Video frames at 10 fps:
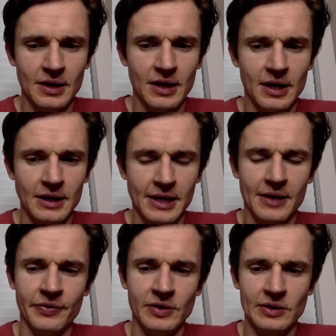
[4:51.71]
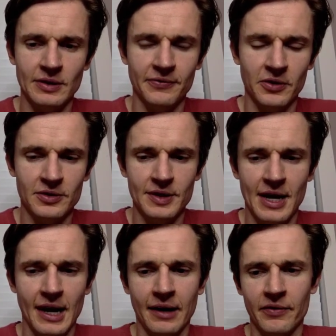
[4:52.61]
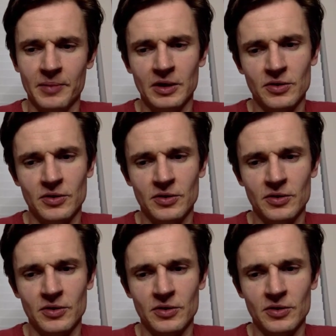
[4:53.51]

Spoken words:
again, this is the first day of me